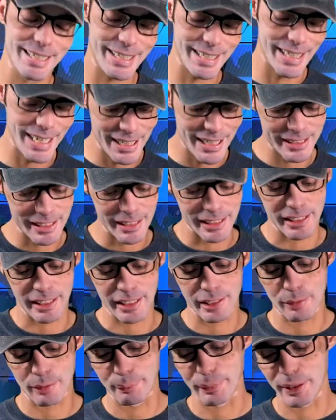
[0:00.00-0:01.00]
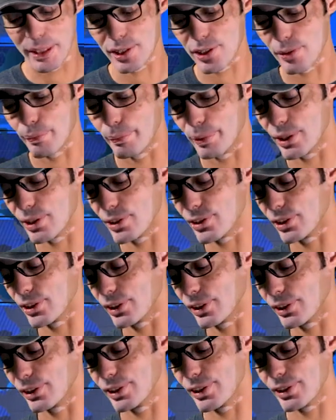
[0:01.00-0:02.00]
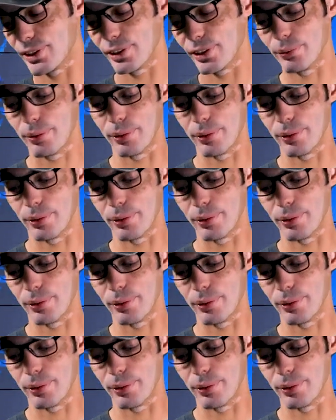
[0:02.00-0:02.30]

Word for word: That's gonna help because Berserkers